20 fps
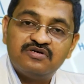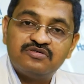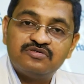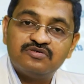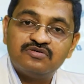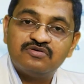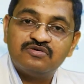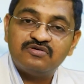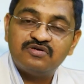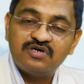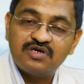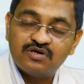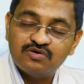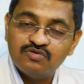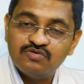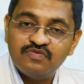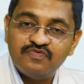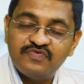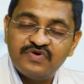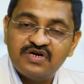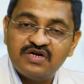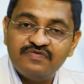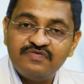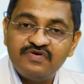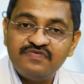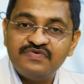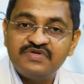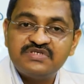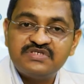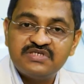So now whenever
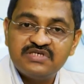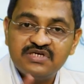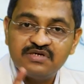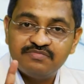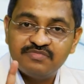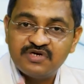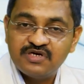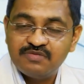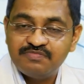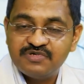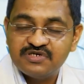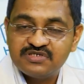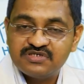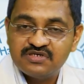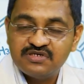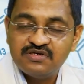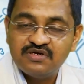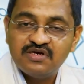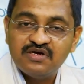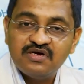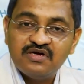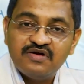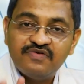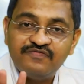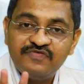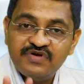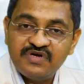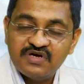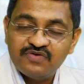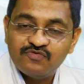we see a male patient,
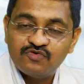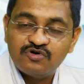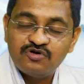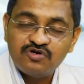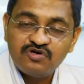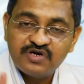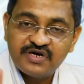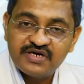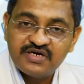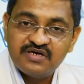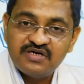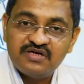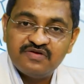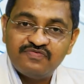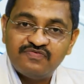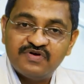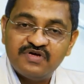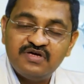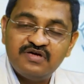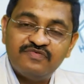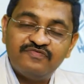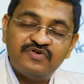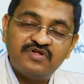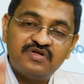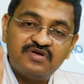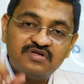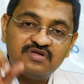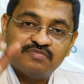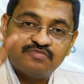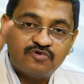we want to identify
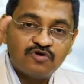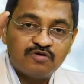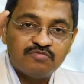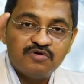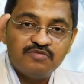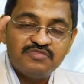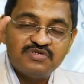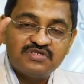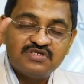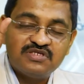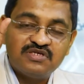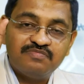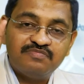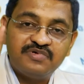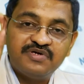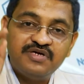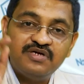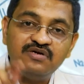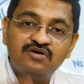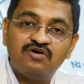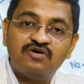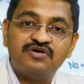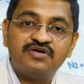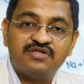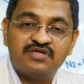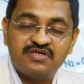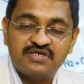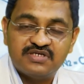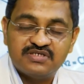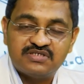whether the problem is in the brain or in
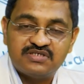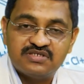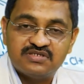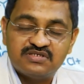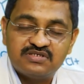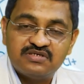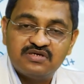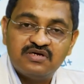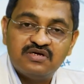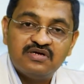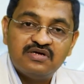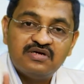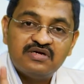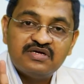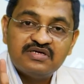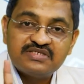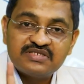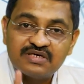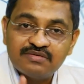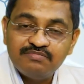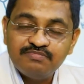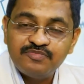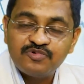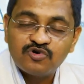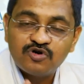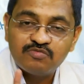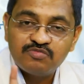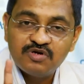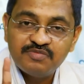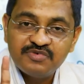the testis. Some
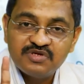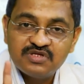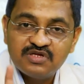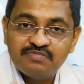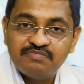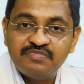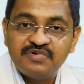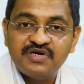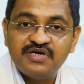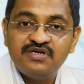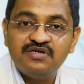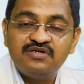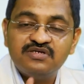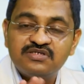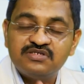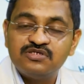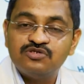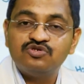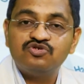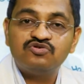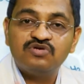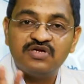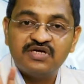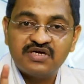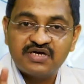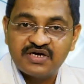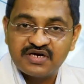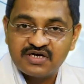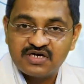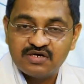problem in the brain is usually
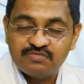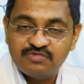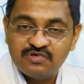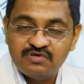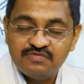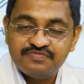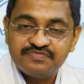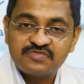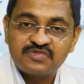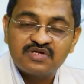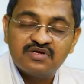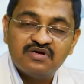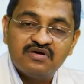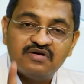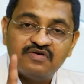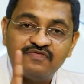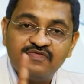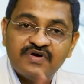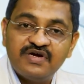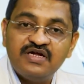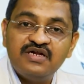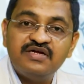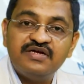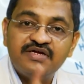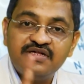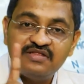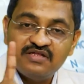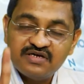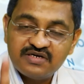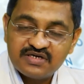correctable, while
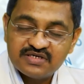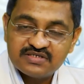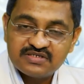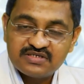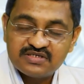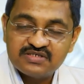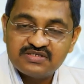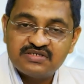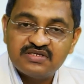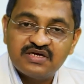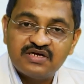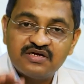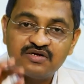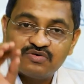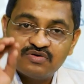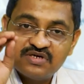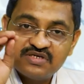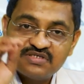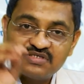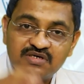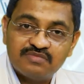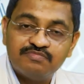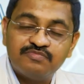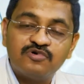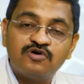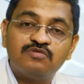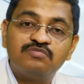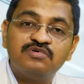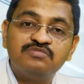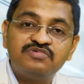in the testis there are only some
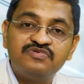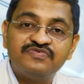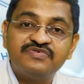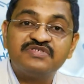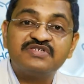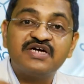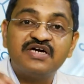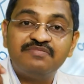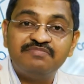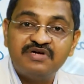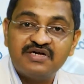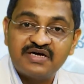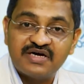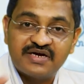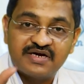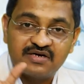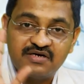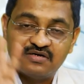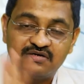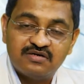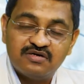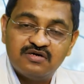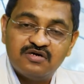problems which can be corrected.